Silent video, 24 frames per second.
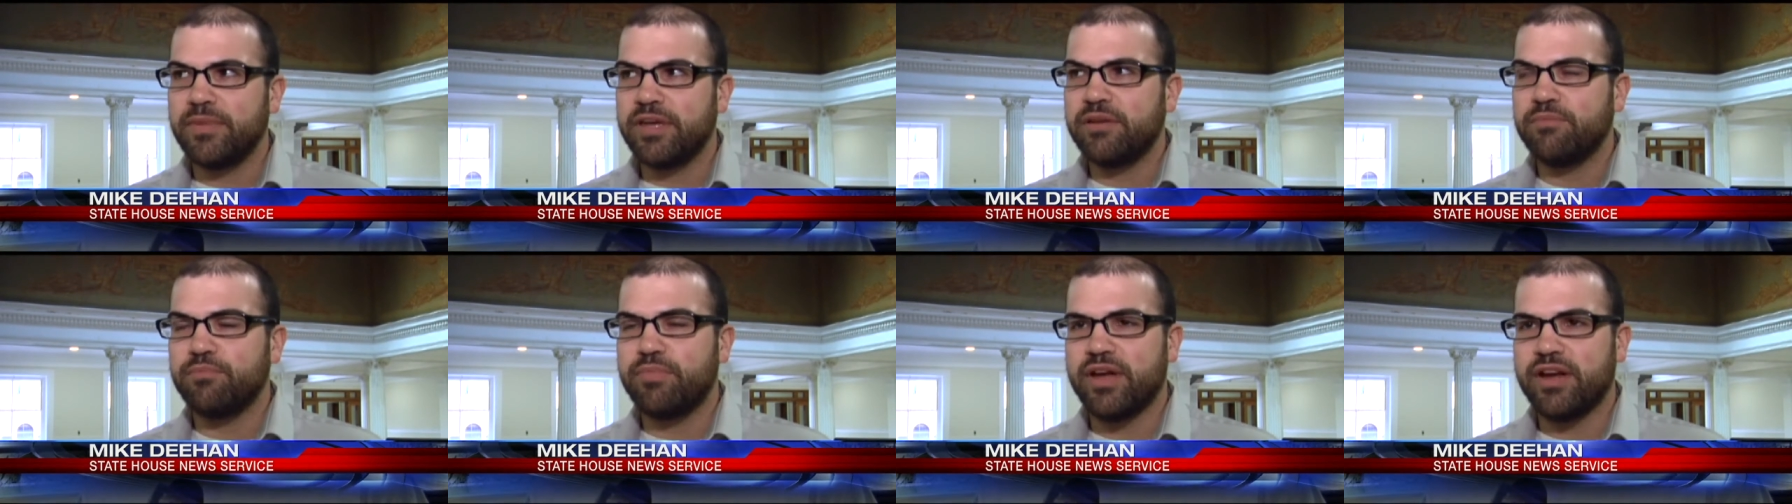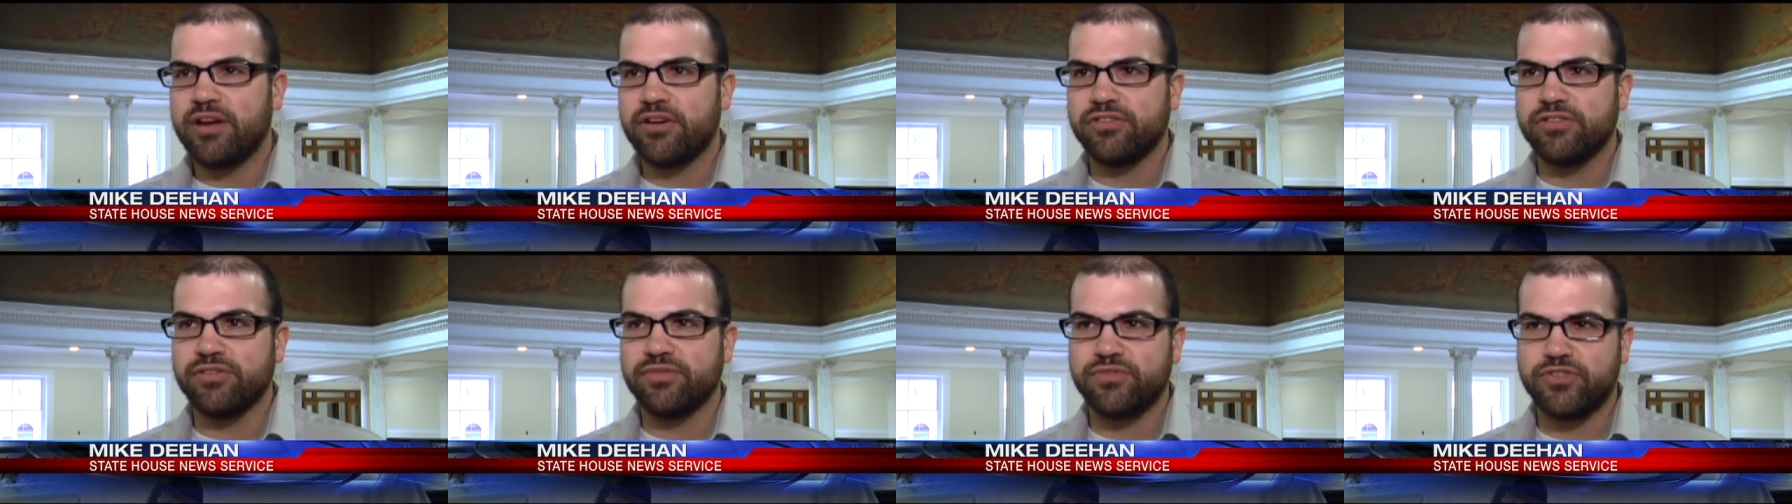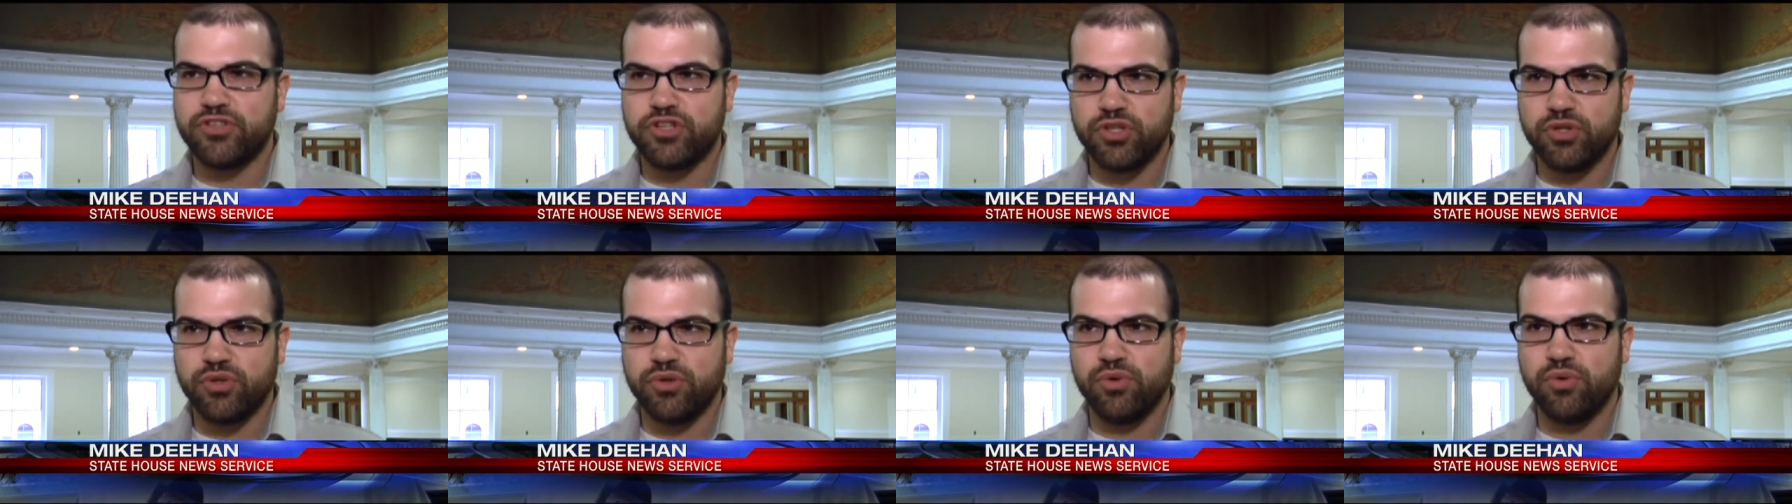in pairs of
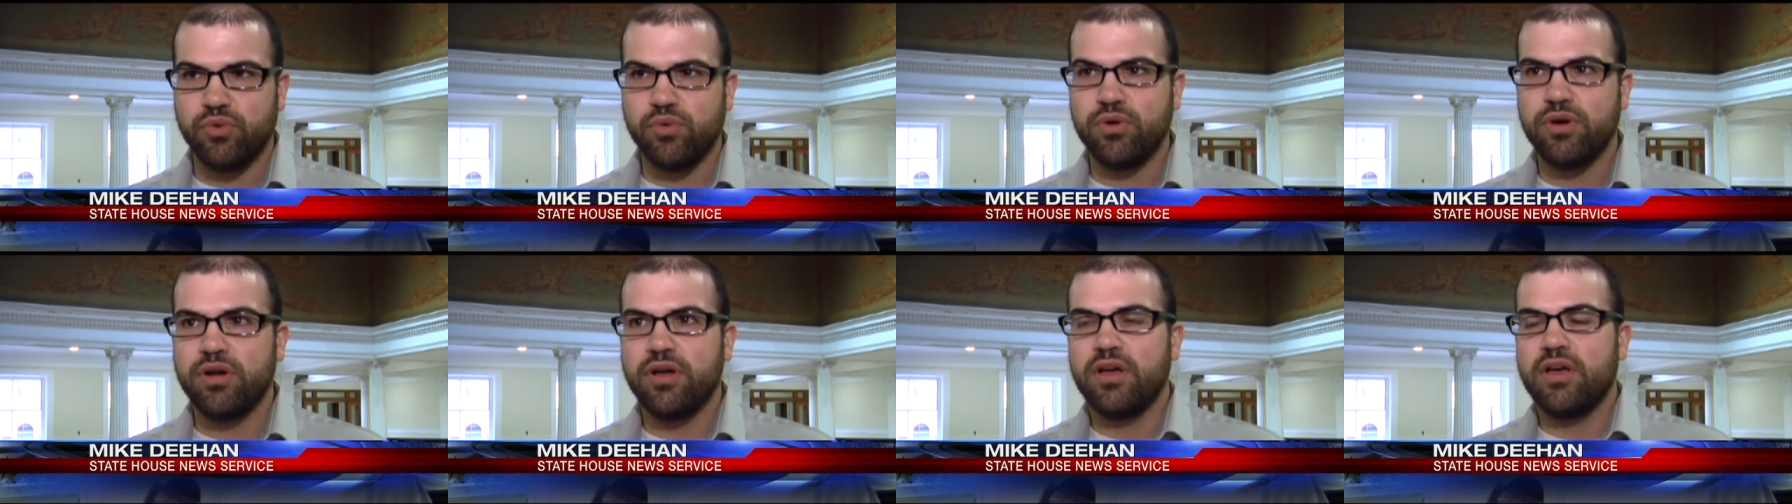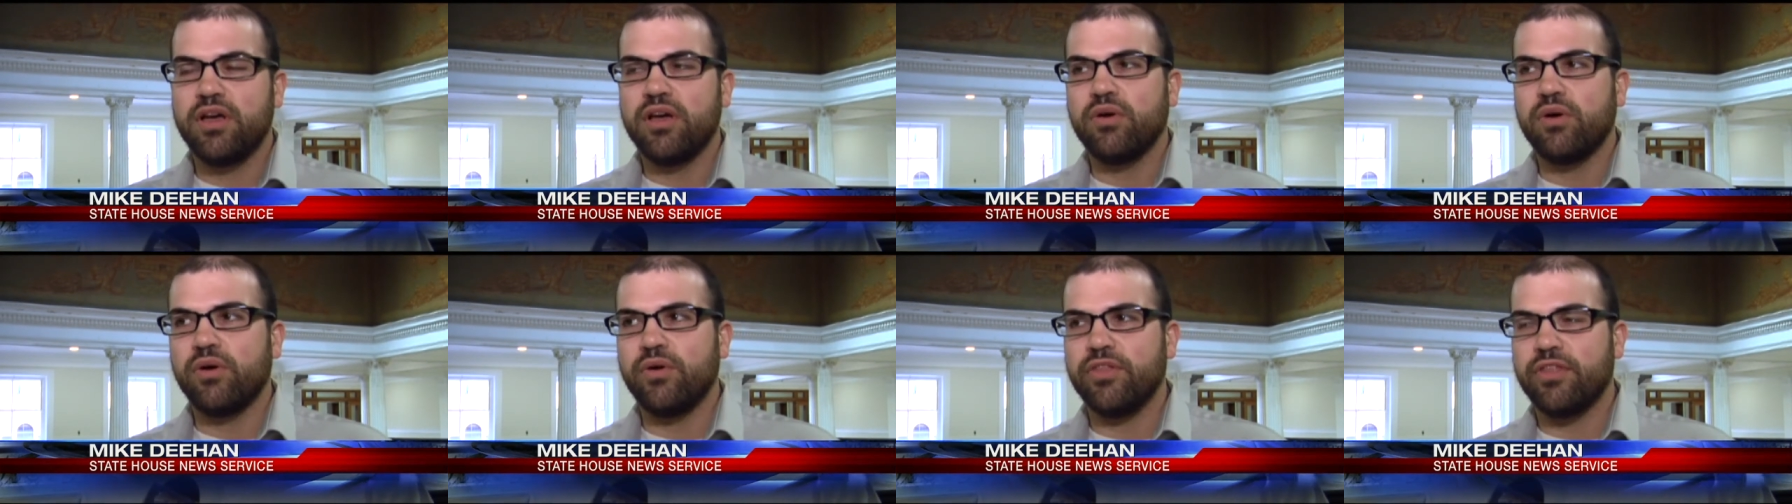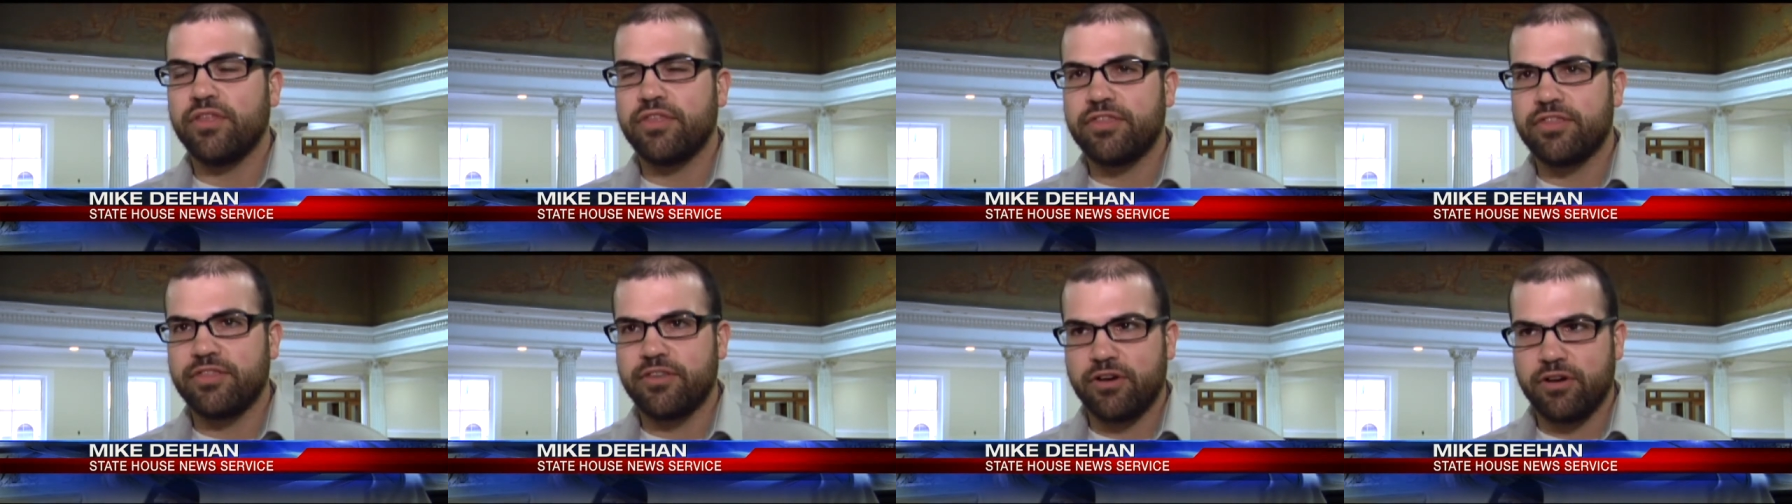two, with a
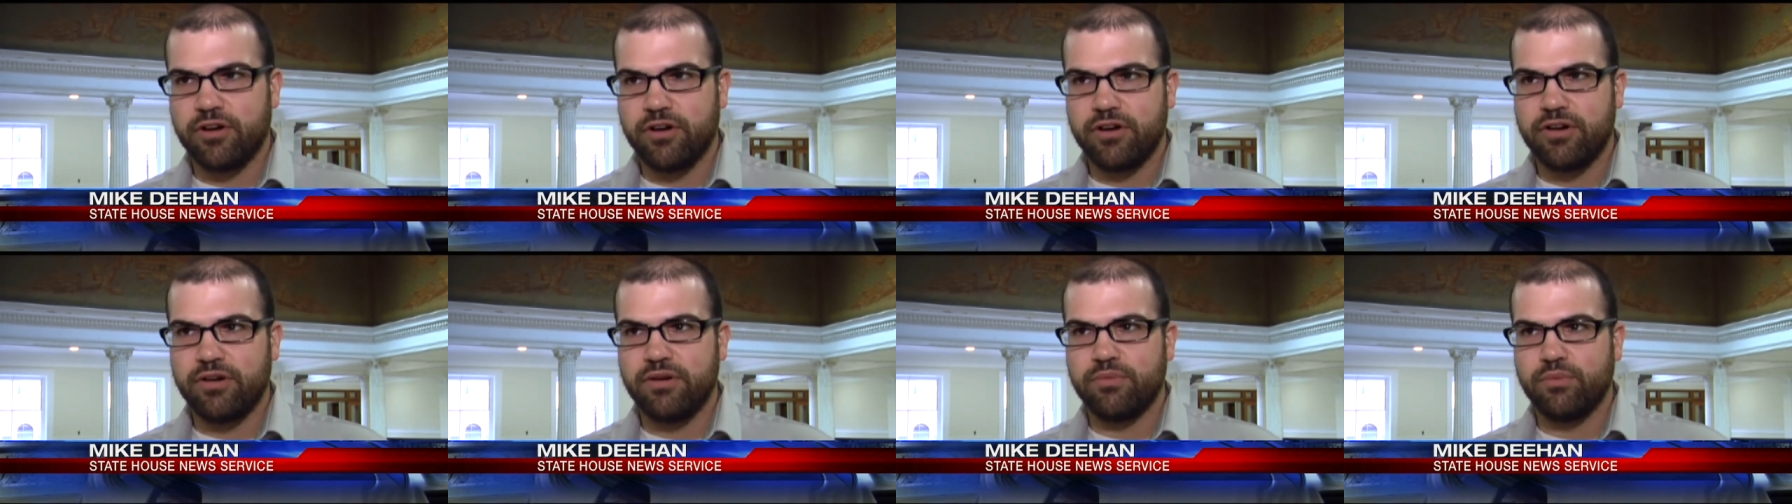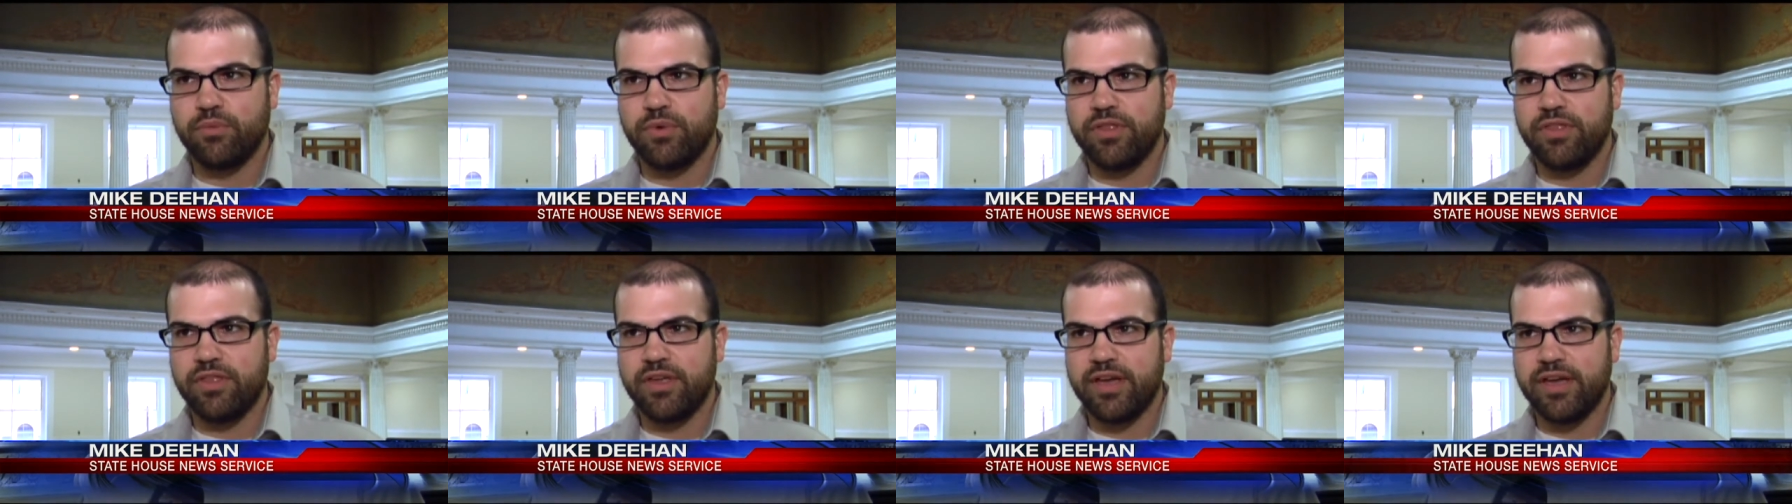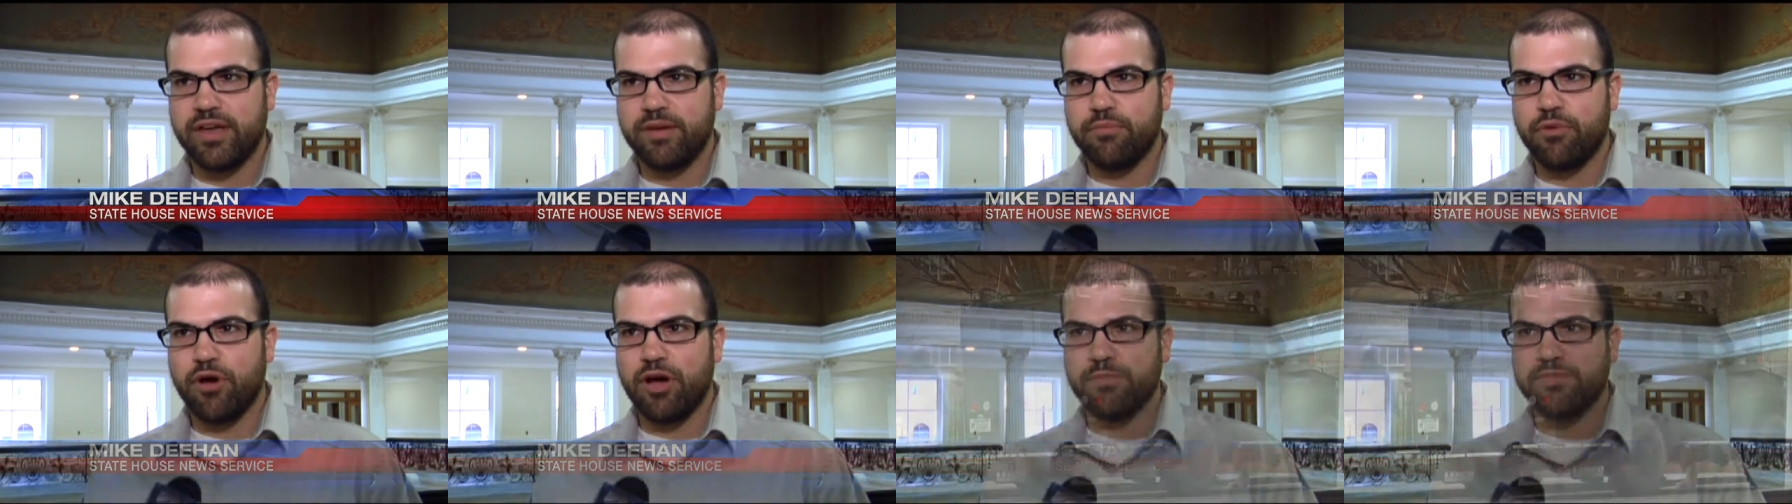third with
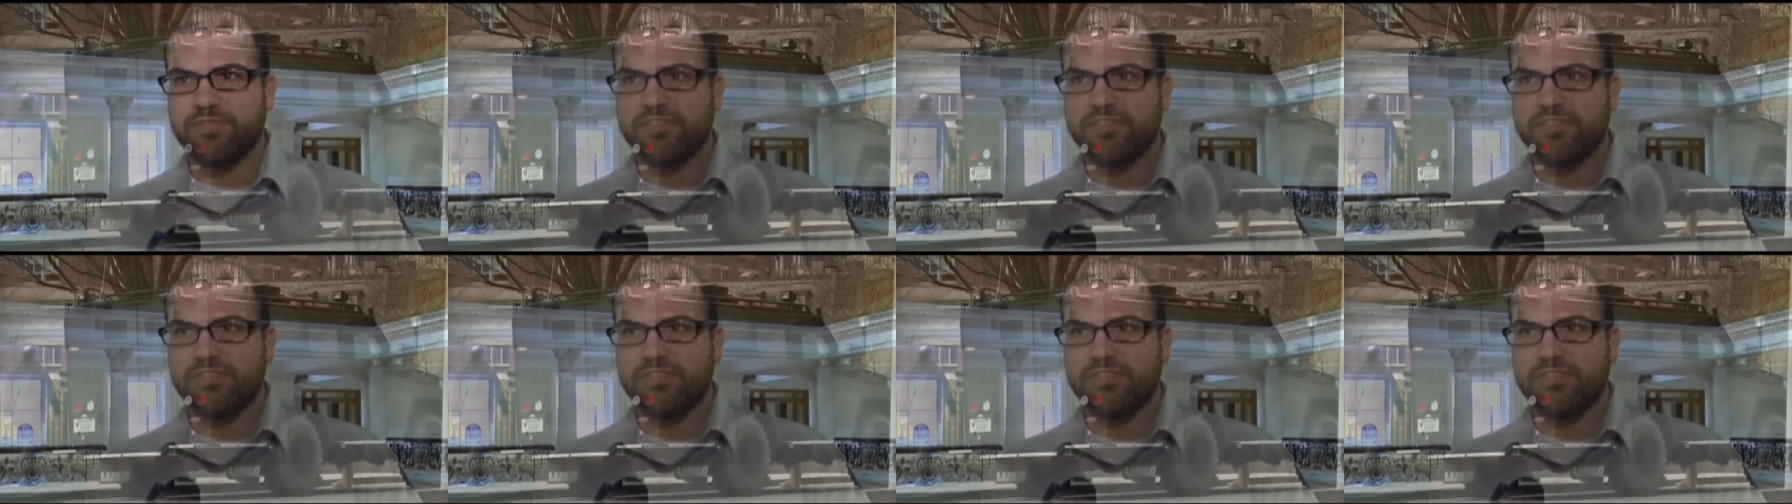a bomb